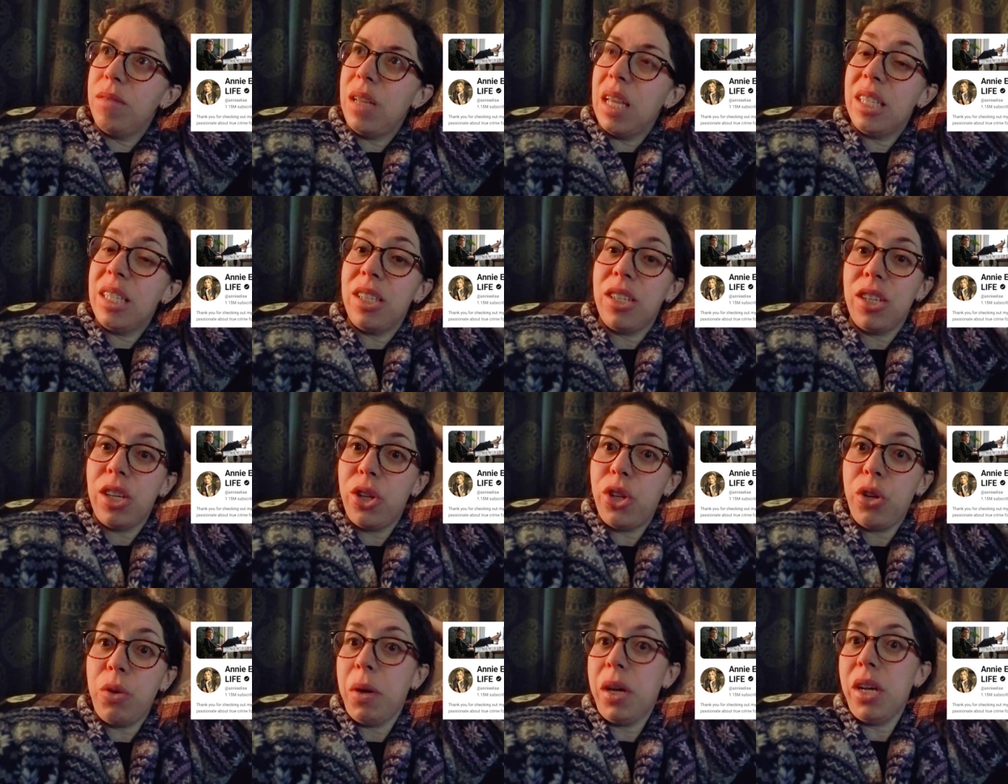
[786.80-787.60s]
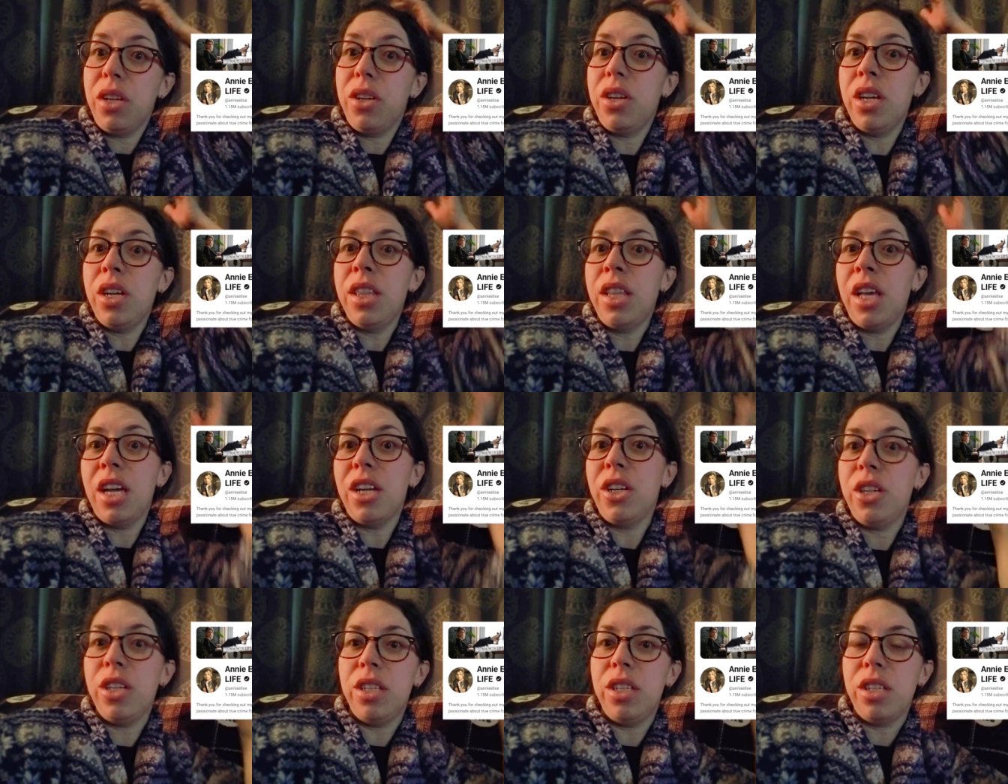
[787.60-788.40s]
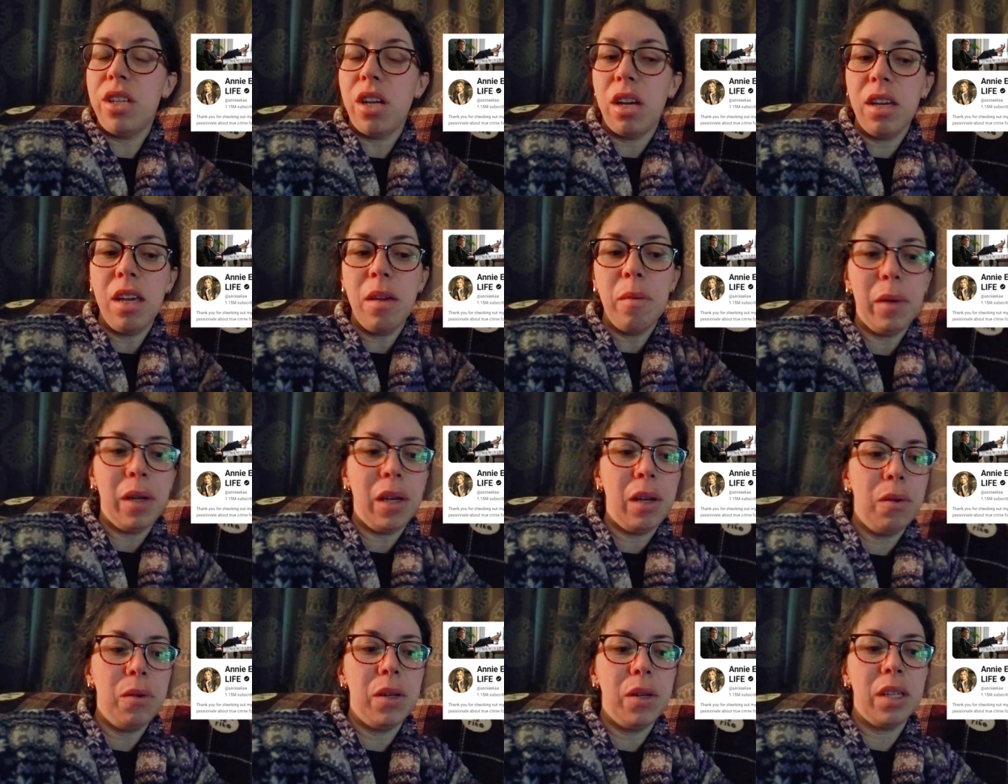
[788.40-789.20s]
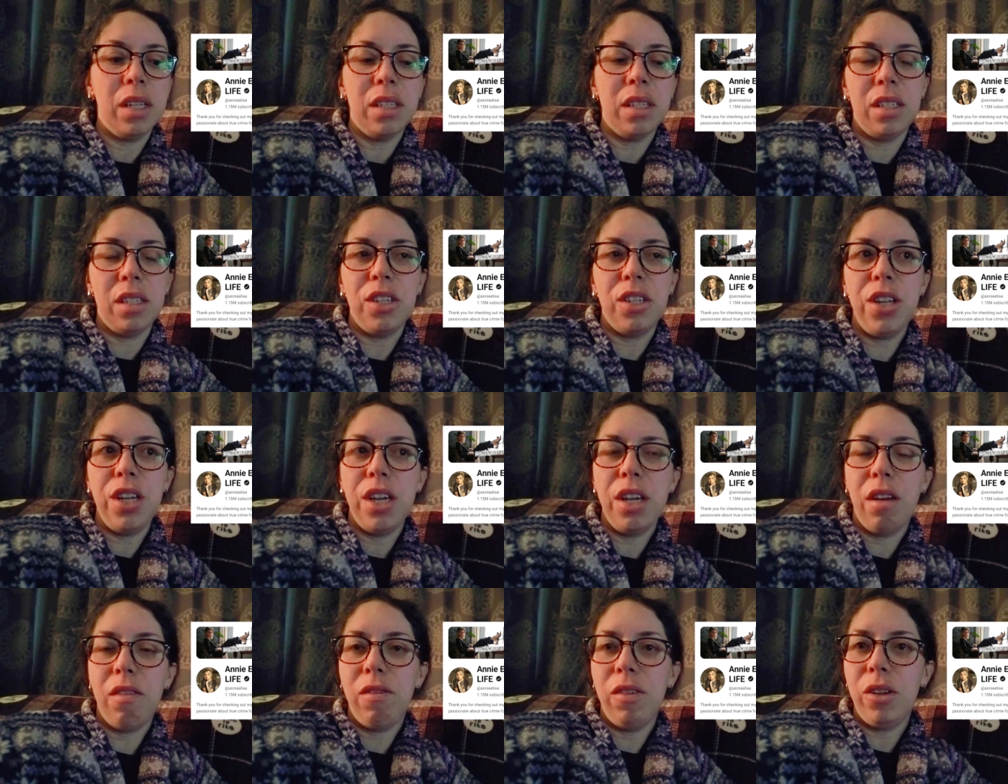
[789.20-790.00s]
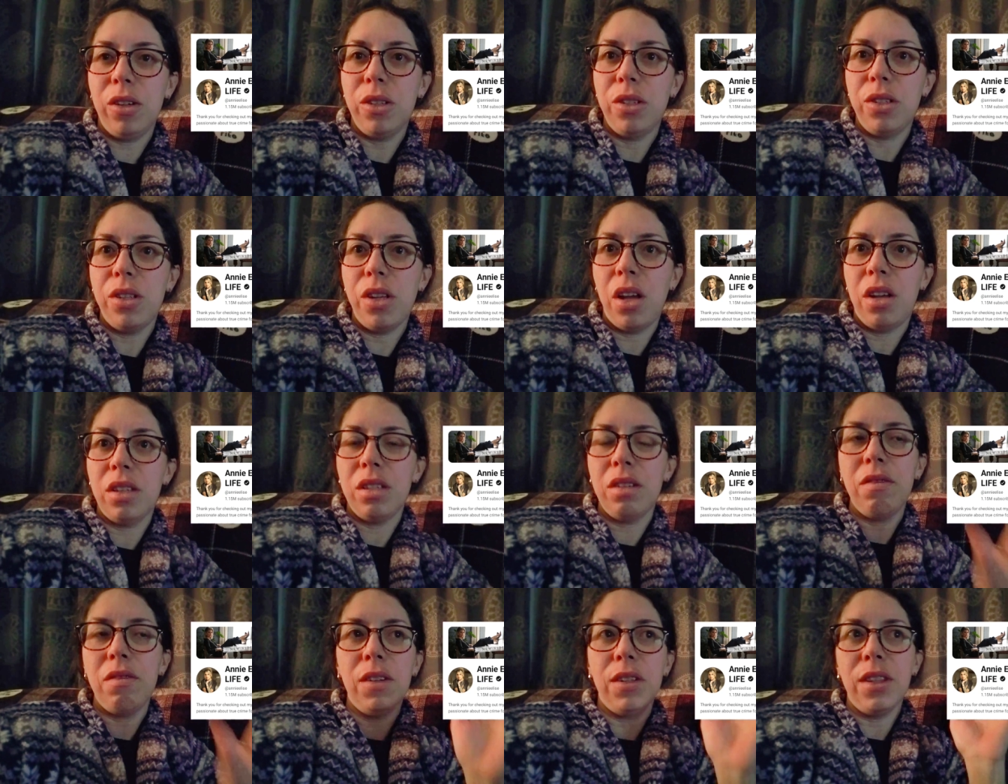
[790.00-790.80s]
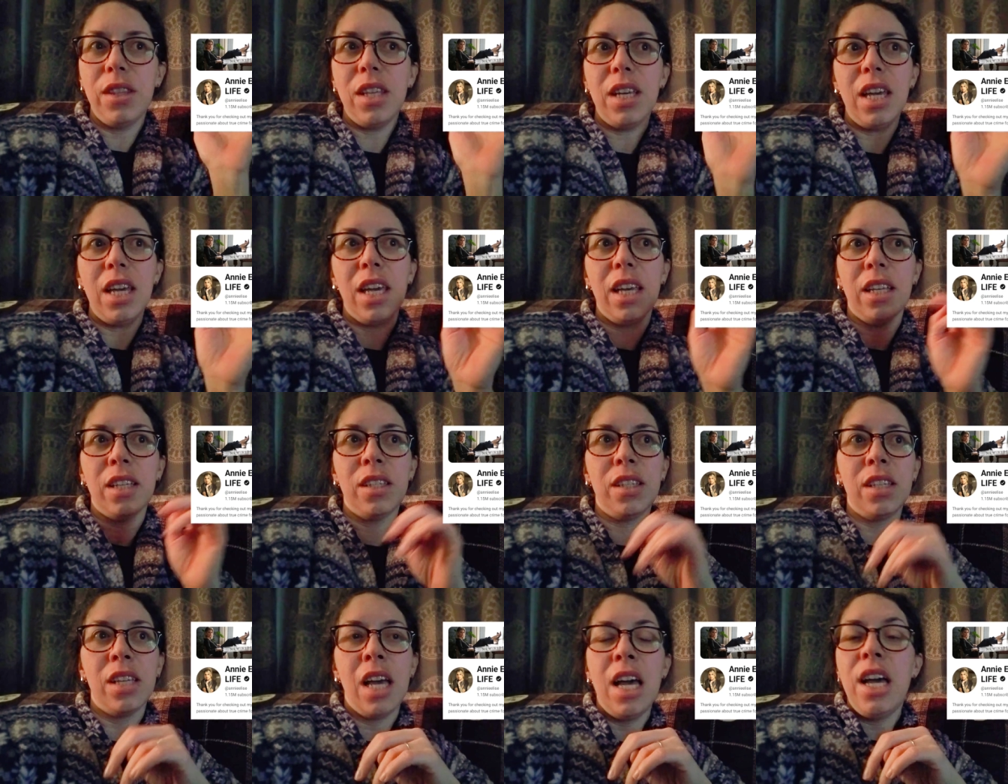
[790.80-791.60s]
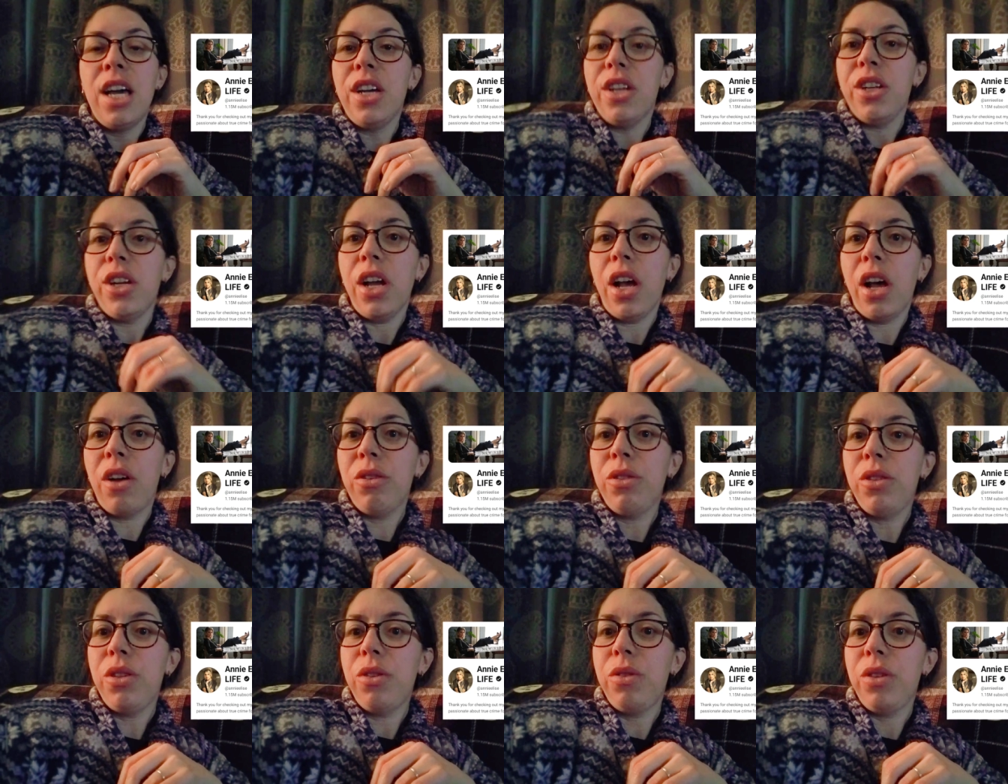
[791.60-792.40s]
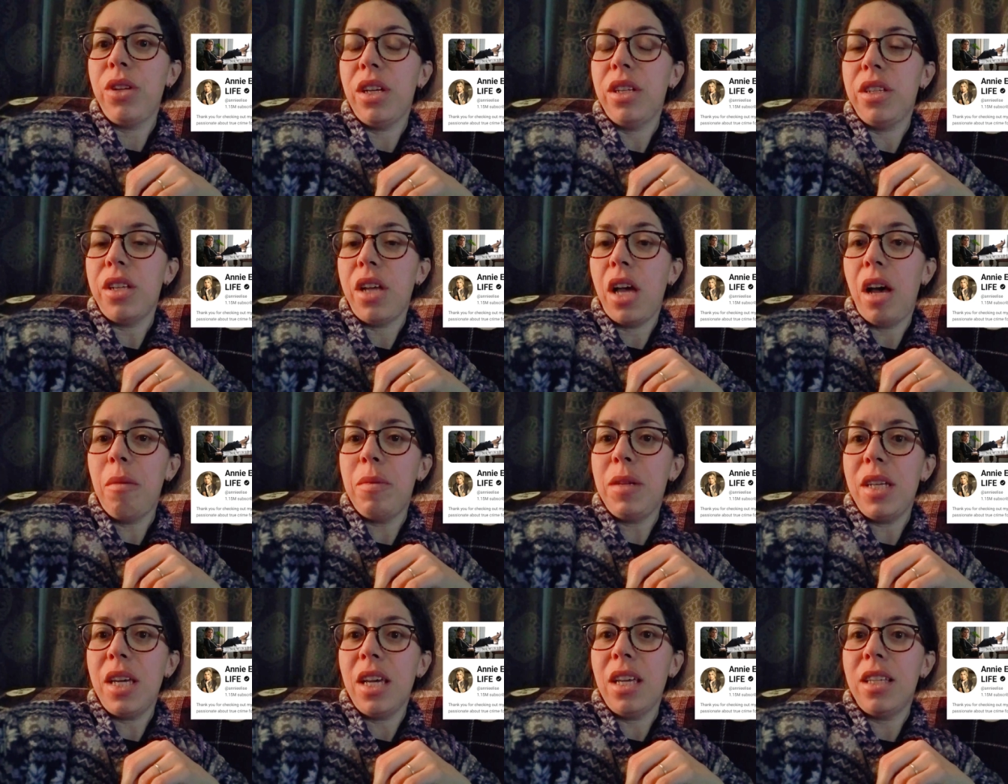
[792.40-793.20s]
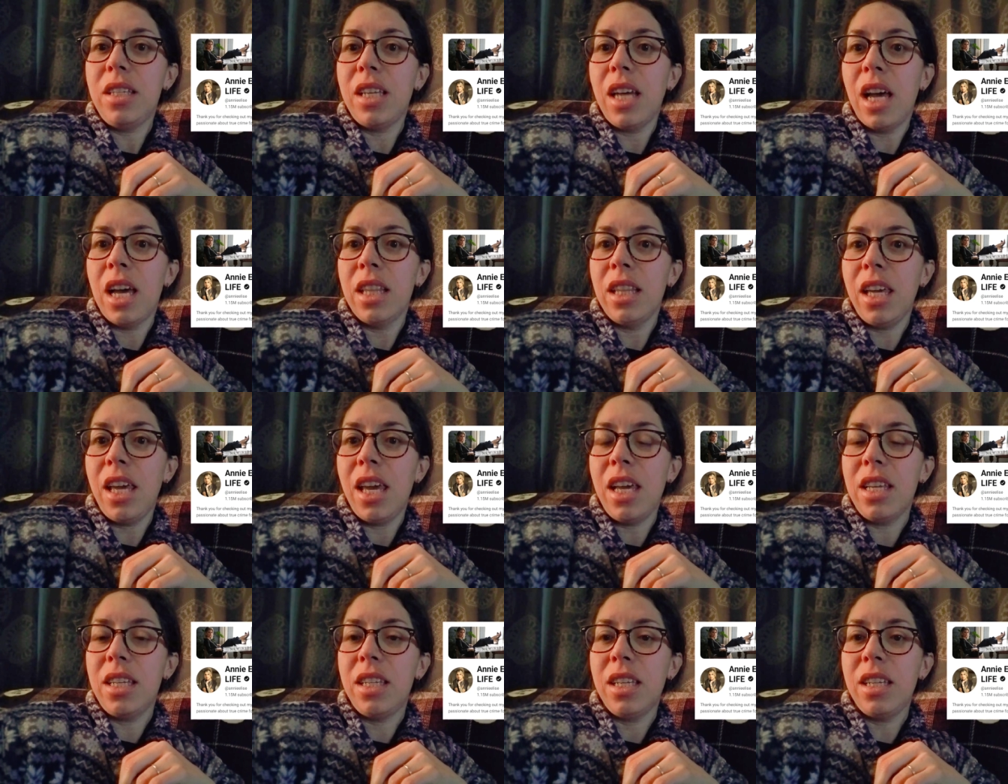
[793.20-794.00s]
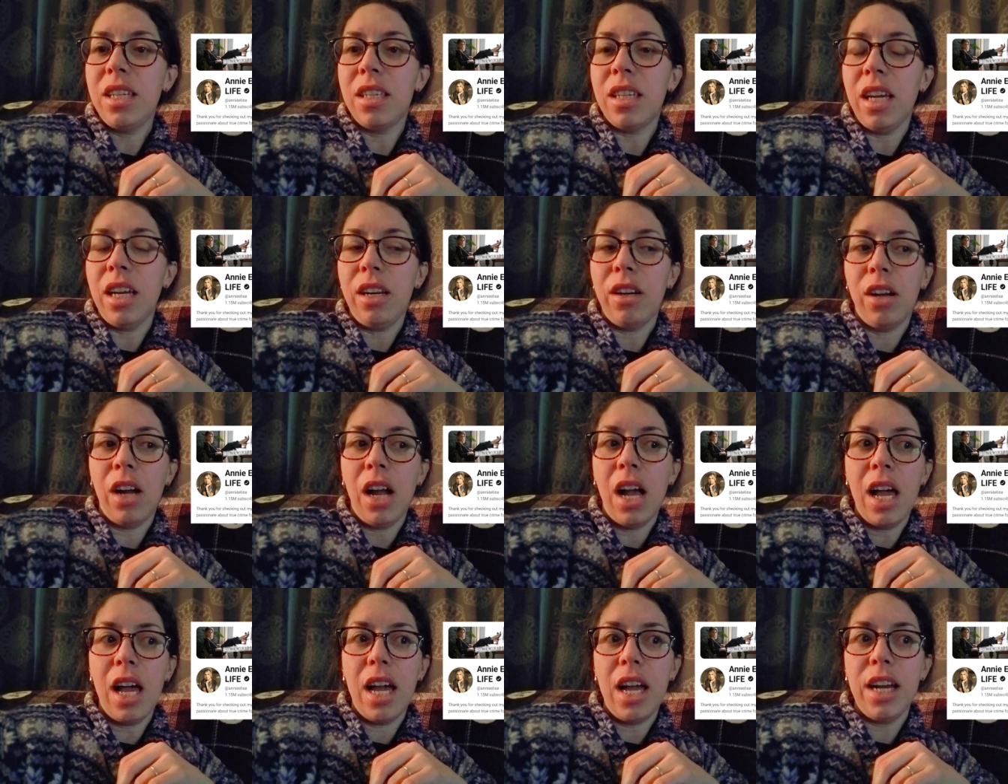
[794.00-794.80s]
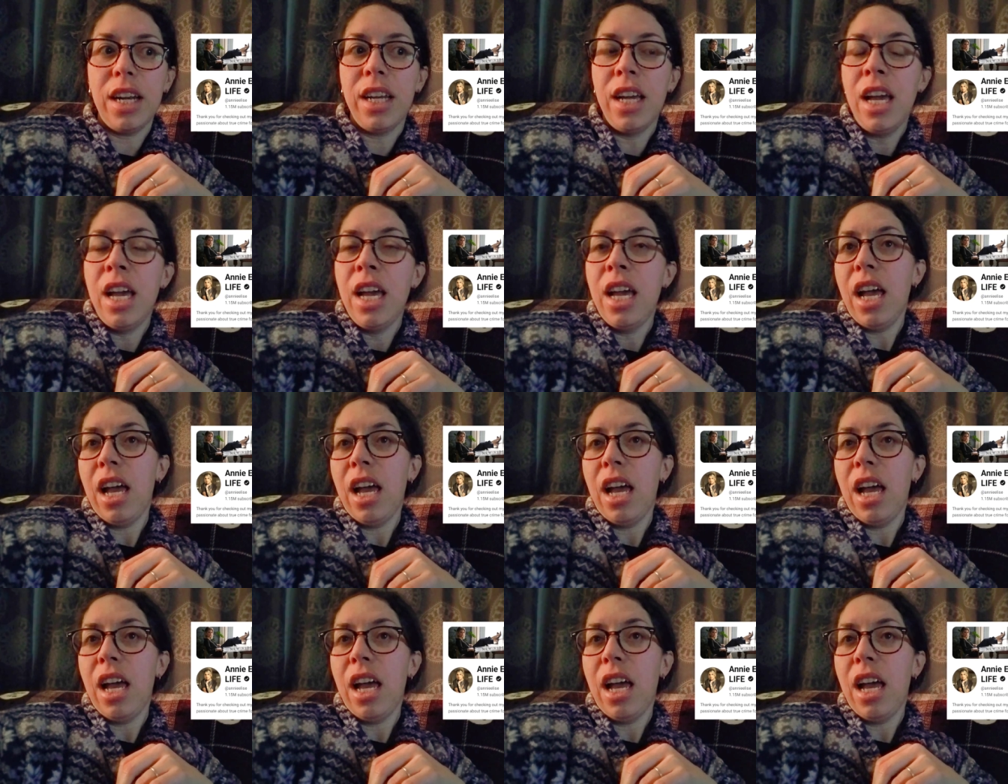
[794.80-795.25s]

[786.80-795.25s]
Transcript: situation that she's talking about, because she covers all different things. She also does updates on the cases later on.